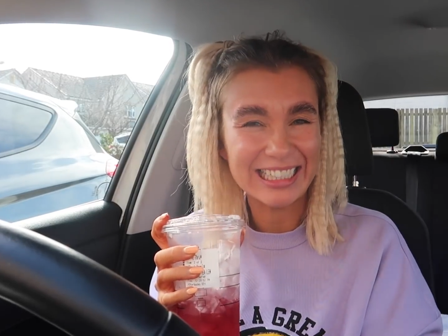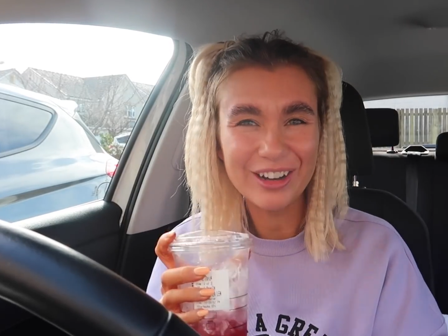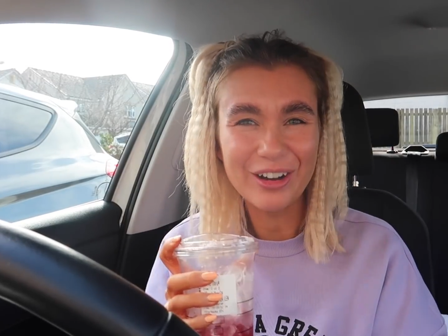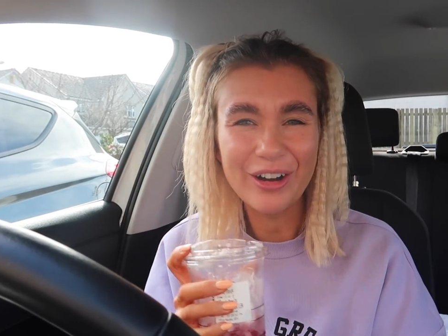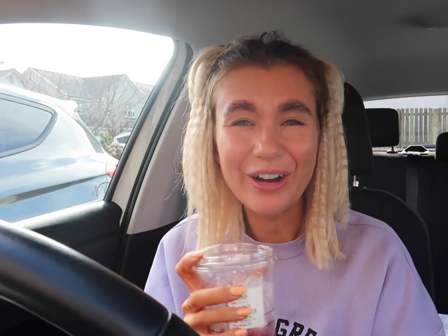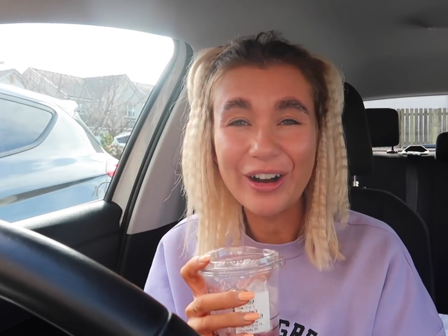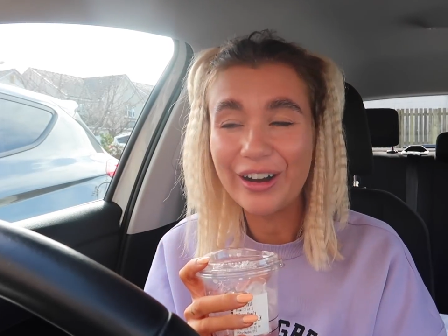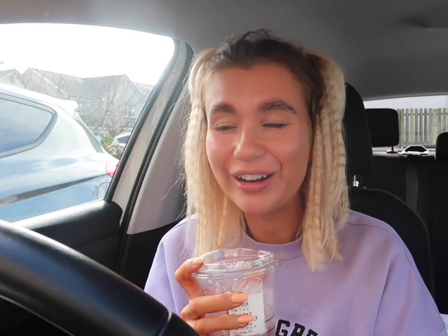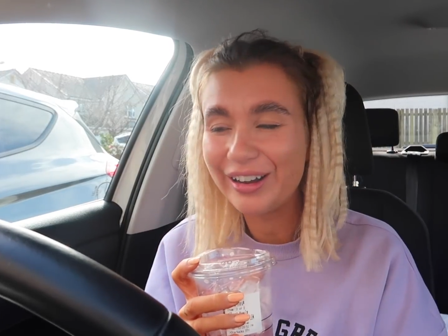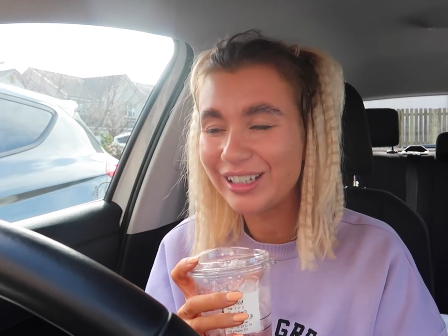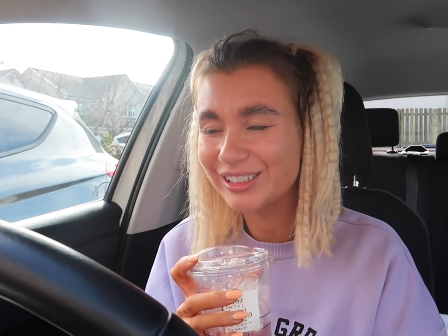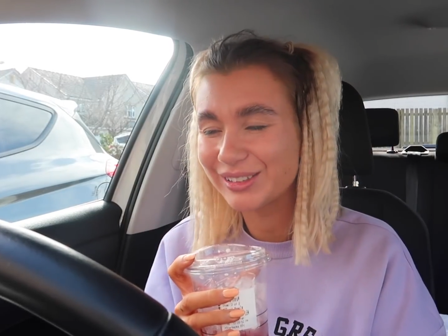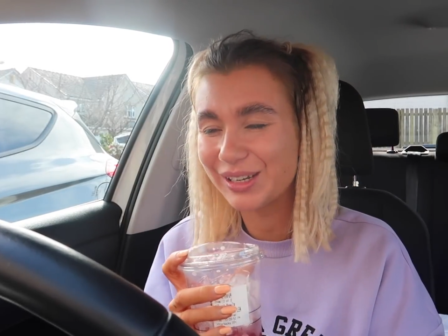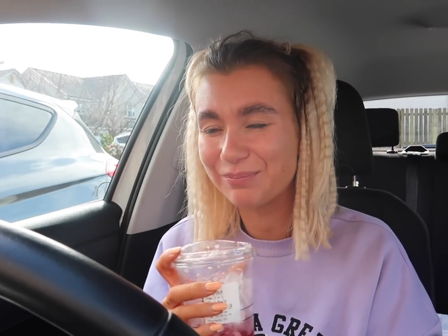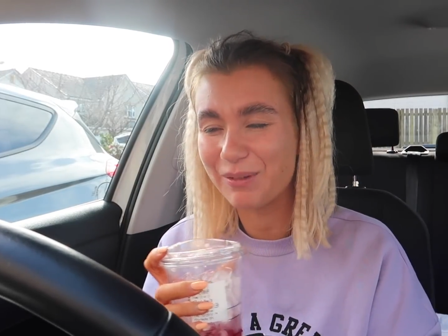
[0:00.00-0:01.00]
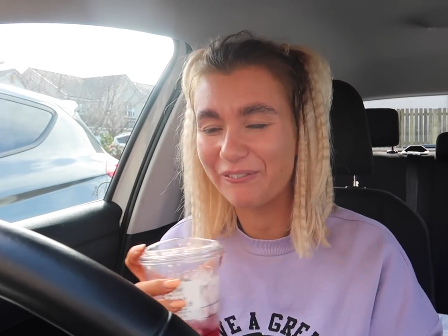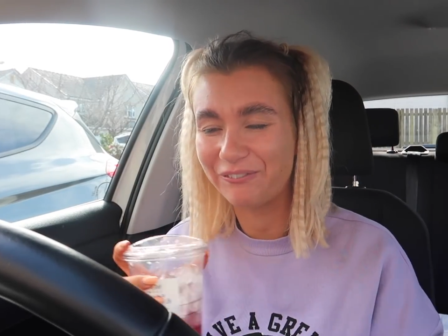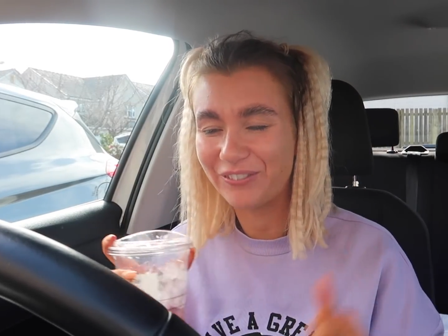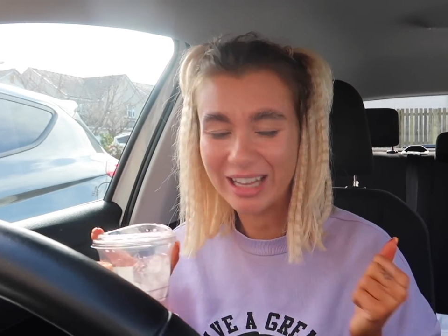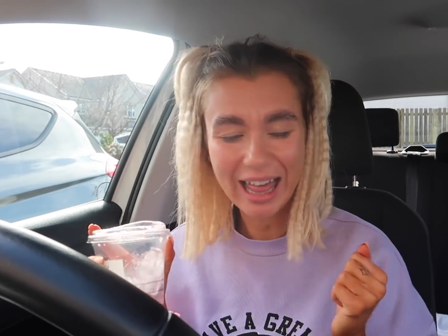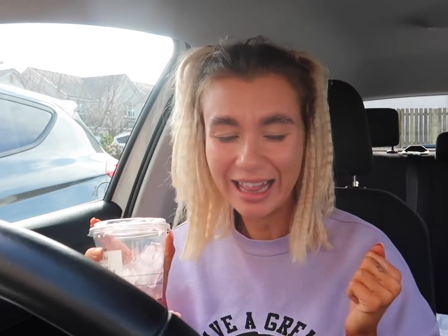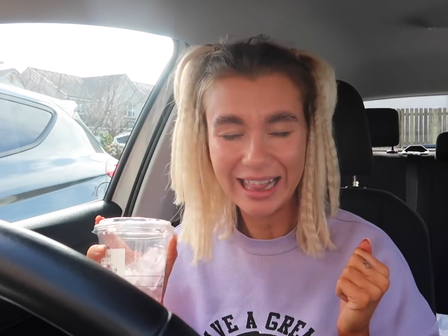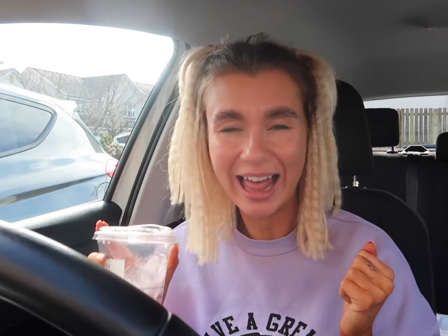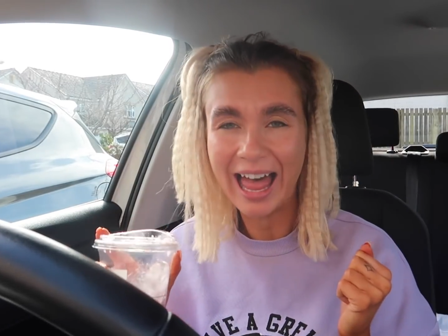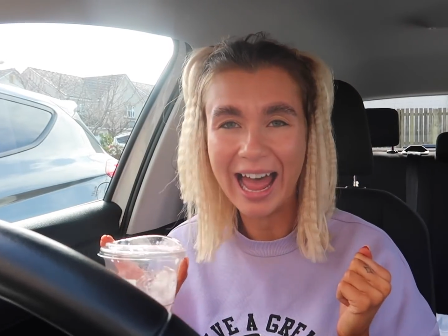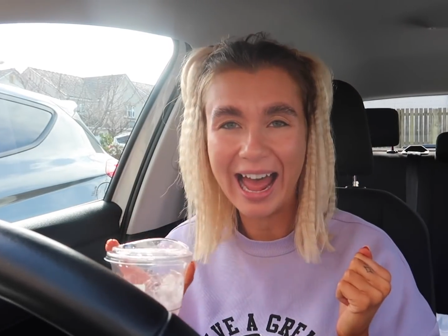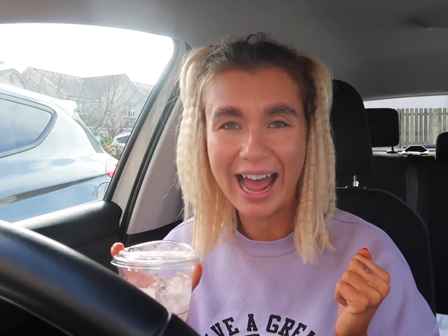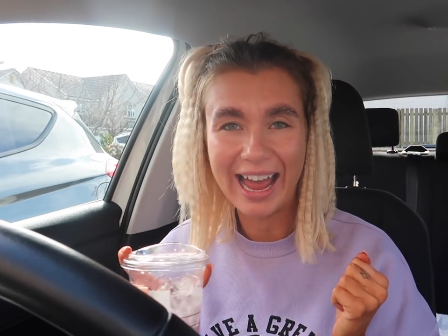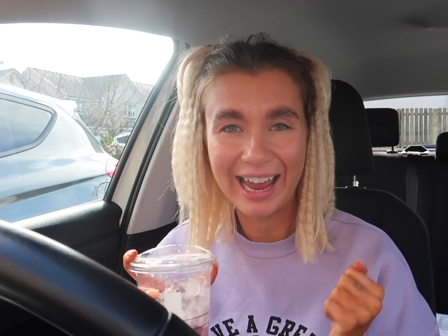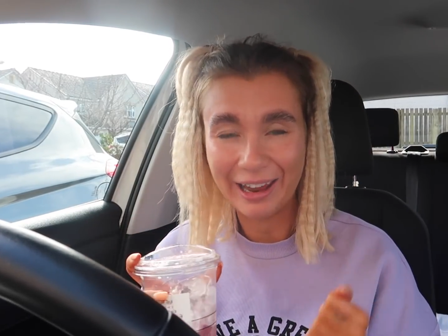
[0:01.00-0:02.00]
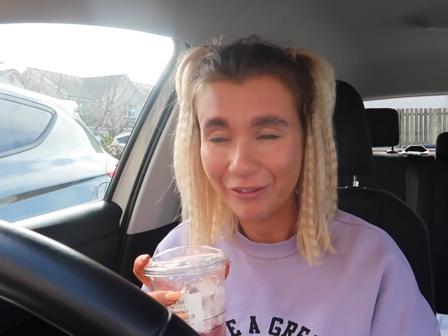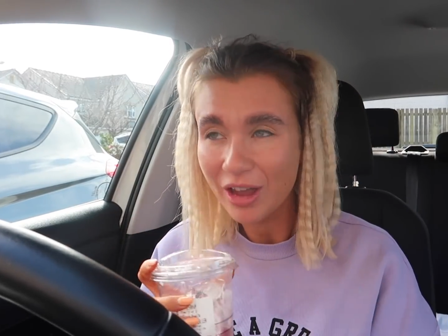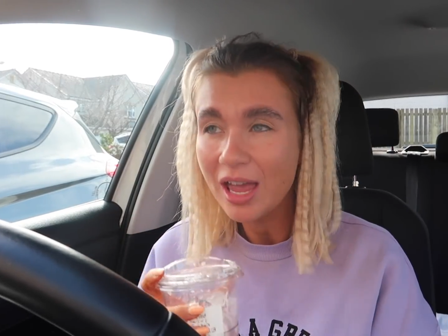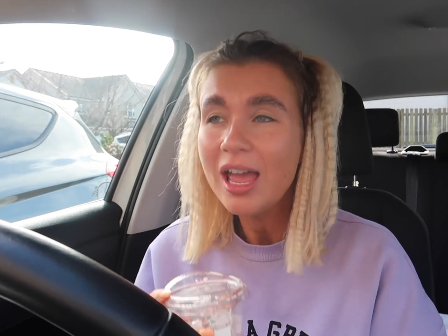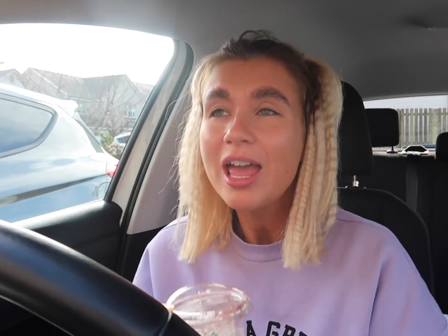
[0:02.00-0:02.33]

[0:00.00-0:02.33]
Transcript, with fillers: oh, that's made me feel alive.